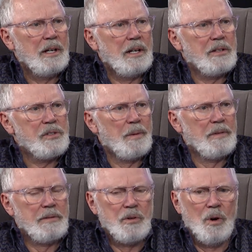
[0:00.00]
Uh, some of
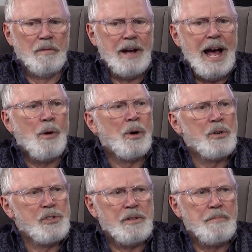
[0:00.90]
them drove
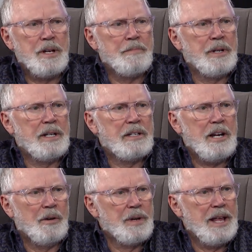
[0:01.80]
hours to meet me and
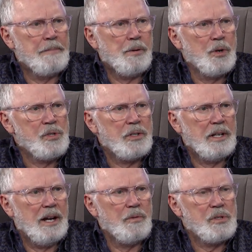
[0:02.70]
tell me that mm.
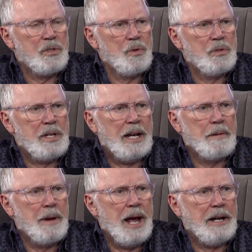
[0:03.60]
personally. I was so
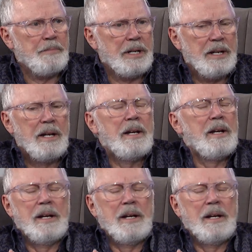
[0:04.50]
taken back, but yeah.